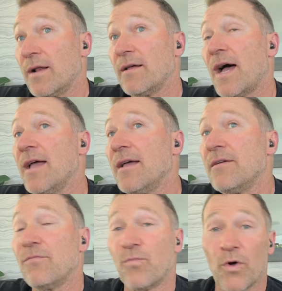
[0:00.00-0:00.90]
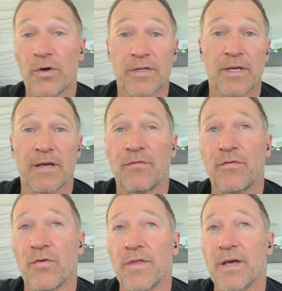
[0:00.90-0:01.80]
worked
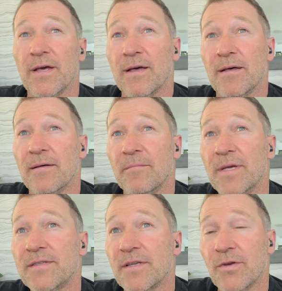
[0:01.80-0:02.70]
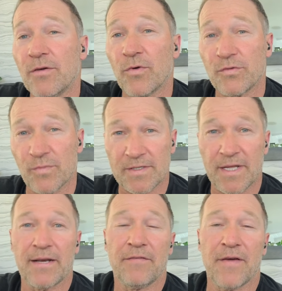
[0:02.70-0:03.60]
there for the Mr. Universe
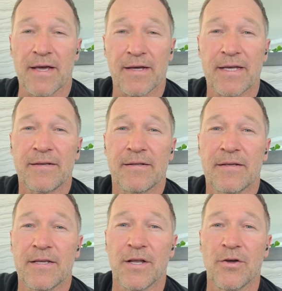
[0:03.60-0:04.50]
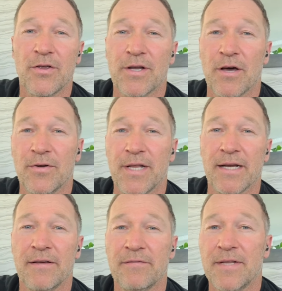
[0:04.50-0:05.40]
with Detlef Herget. You know
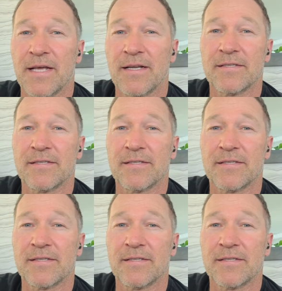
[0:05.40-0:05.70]
Detlef,